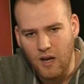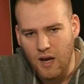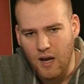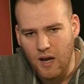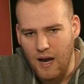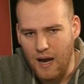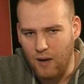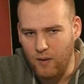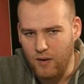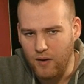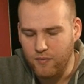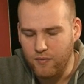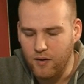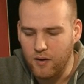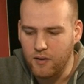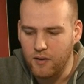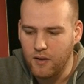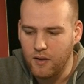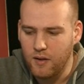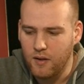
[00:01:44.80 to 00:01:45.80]

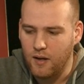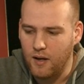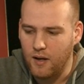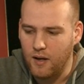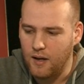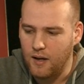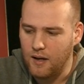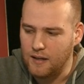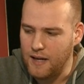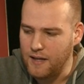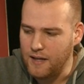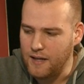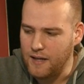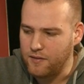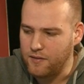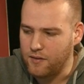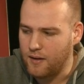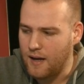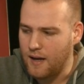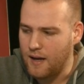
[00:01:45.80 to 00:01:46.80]
However,
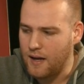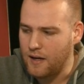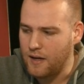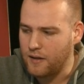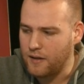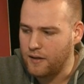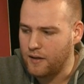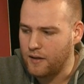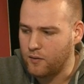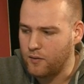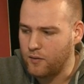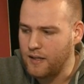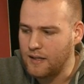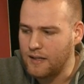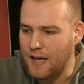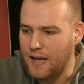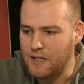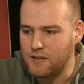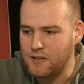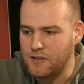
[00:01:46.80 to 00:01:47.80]
later I
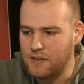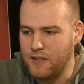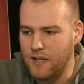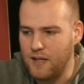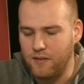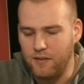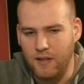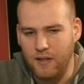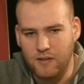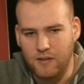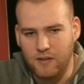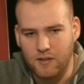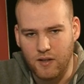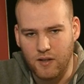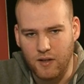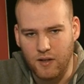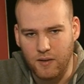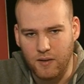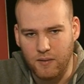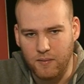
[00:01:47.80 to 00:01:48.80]
realized that it's
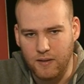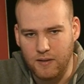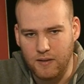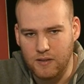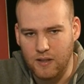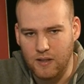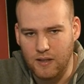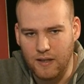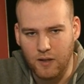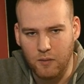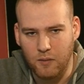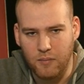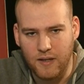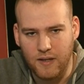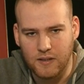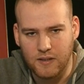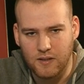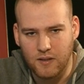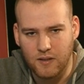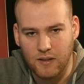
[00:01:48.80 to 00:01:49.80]
a little
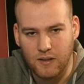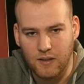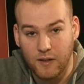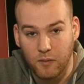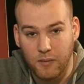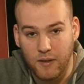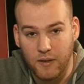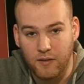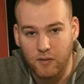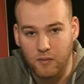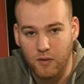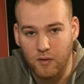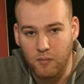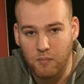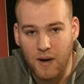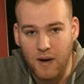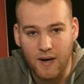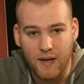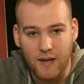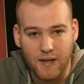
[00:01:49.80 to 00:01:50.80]
bit
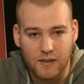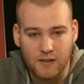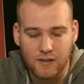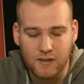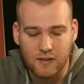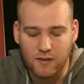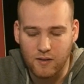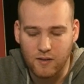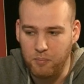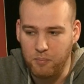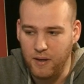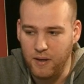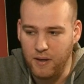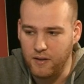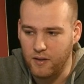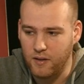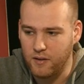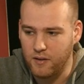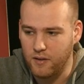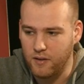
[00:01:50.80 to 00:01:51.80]
biased
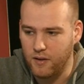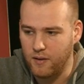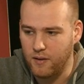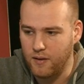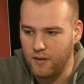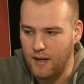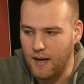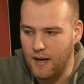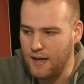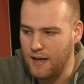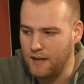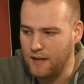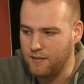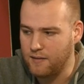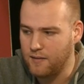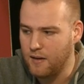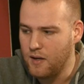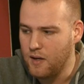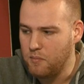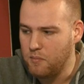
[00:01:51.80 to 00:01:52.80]
opinion I had,
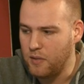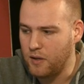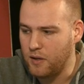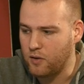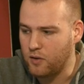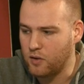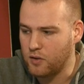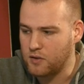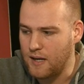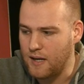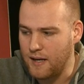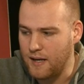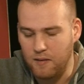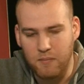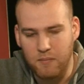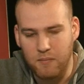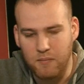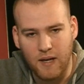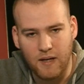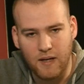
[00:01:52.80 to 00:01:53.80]
because I had
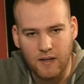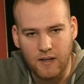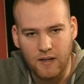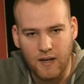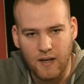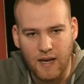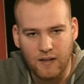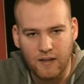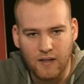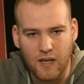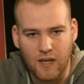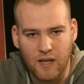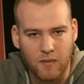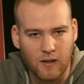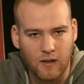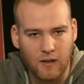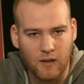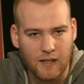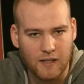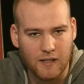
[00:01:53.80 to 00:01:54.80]
many
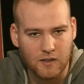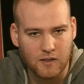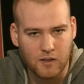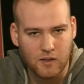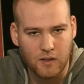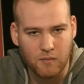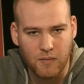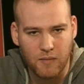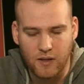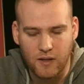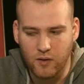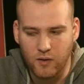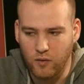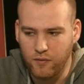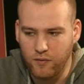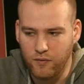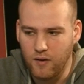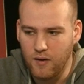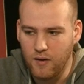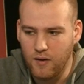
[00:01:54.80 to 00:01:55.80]
endgame lessons in my
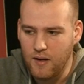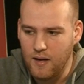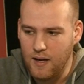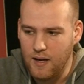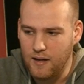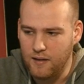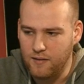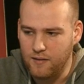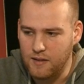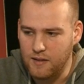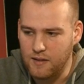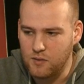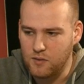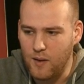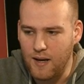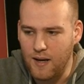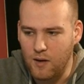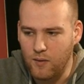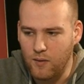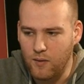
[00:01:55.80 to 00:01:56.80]
youth, and that's
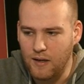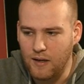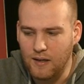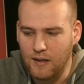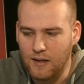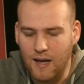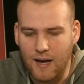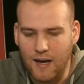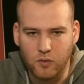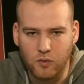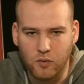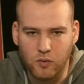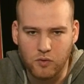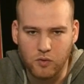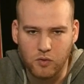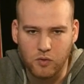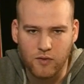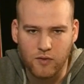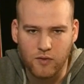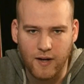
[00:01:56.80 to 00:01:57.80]
why I really like
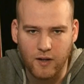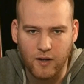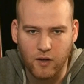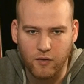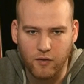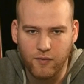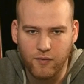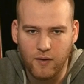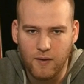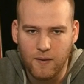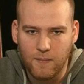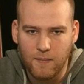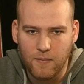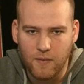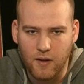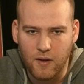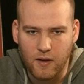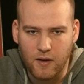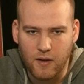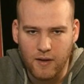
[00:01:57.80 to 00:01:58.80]
to trade off
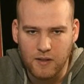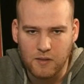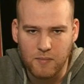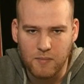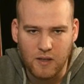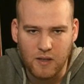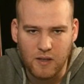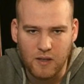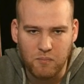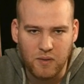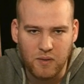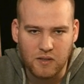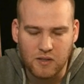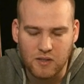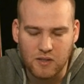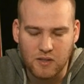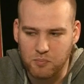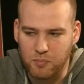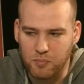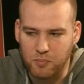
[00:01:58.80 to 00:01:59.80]
as many pieces
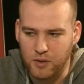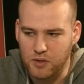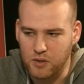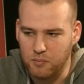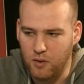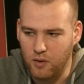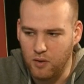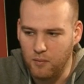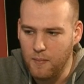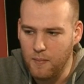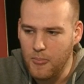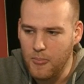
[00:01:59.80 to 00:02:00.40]
as possible